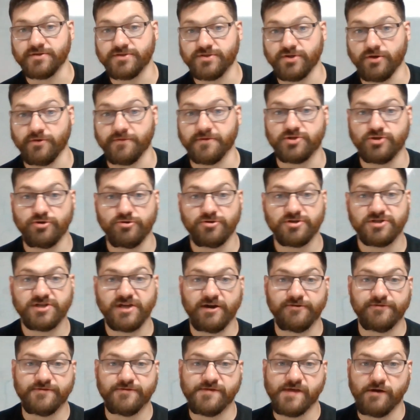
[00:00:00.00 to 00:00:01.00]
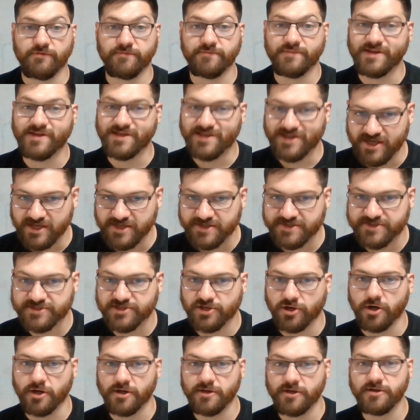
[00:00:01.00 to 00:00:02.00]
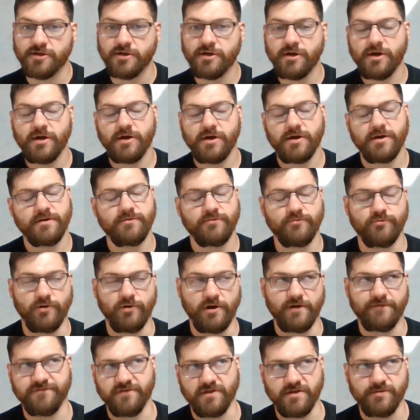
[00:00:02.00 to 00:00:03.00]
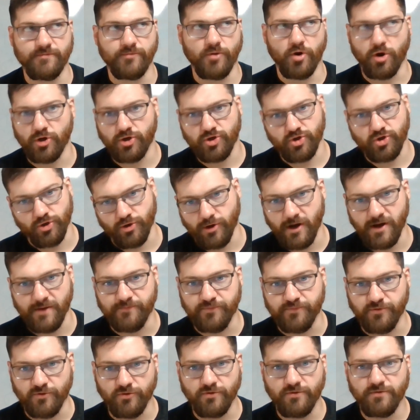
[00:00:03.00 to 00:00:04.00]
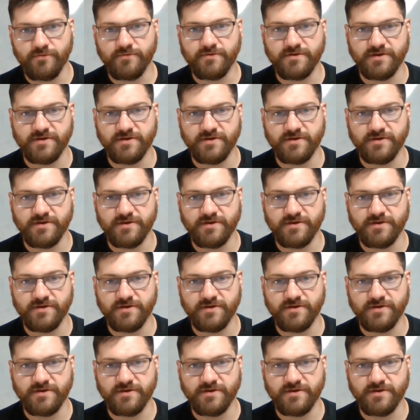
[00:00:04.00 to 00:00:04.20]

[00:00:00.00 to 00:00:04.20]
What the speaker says: So on the Jewish calendar, that would be Nisan, roughly March or April.